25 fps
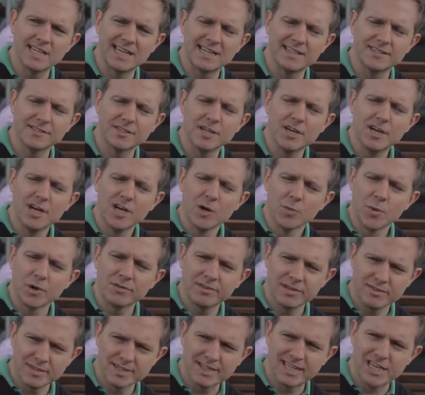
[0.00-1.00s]
And we
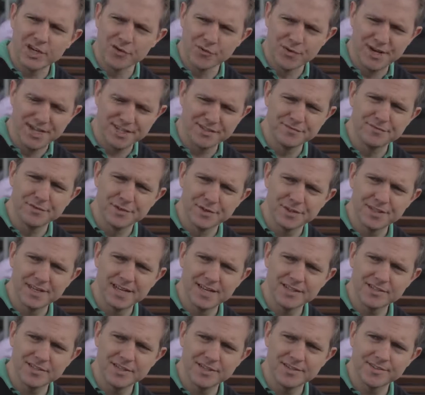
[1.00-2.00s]
think the key reason for
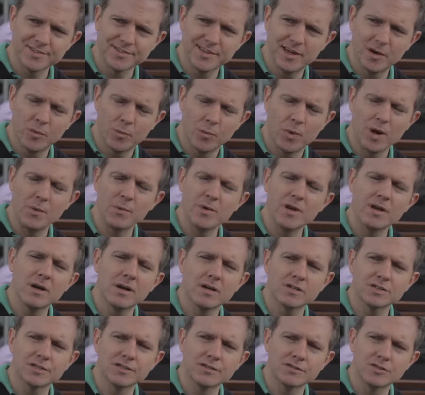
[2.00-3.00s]
this is that when we
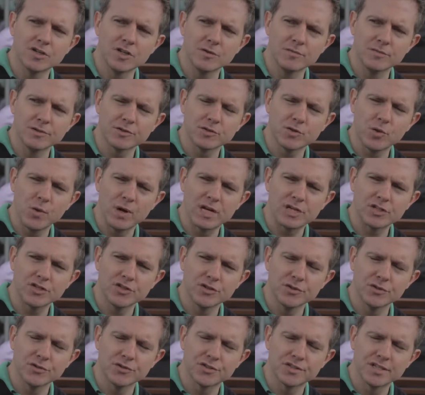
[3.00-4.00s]
ask consumers
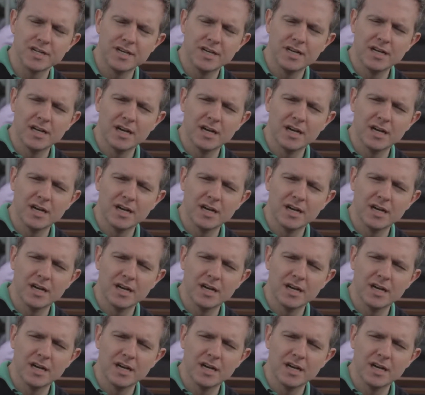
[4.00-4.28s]
questions,